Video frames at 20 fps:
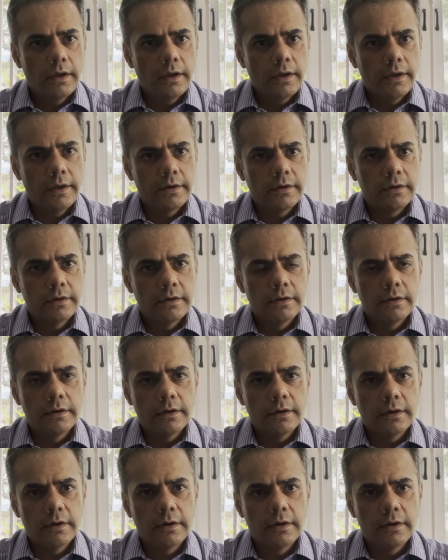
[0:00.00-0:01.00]
And
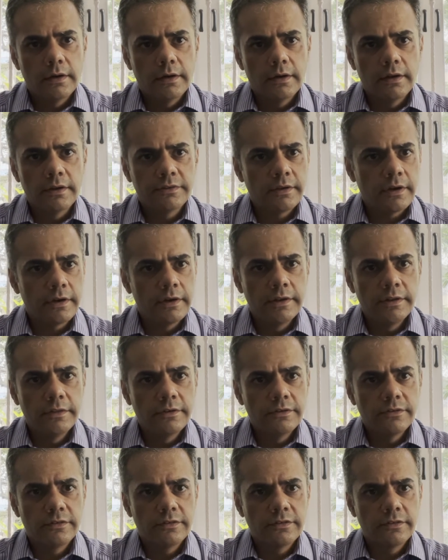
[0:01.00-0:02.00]
suddenly
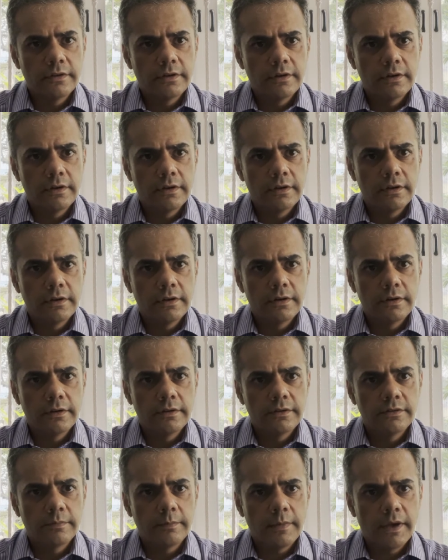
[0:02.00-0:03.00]

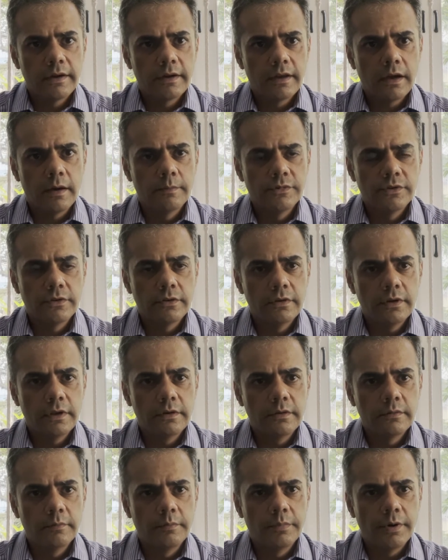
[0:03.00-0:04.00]
this man comes in
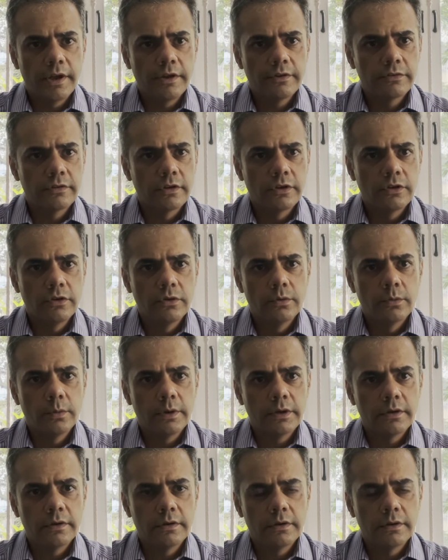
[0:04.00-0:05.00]
and breaks the queue
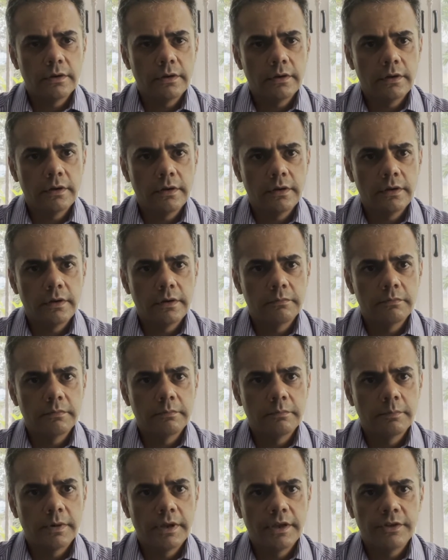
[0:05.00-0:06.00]
and
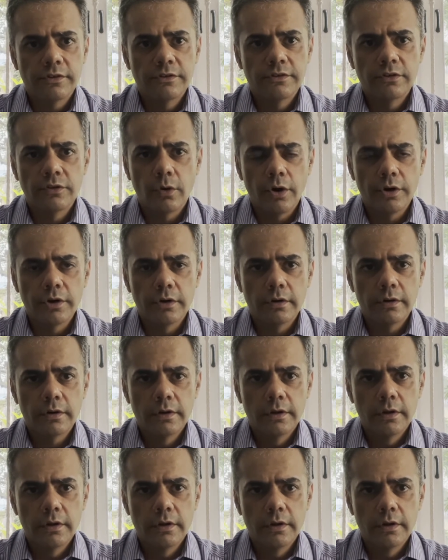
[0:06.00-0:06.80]
places his order.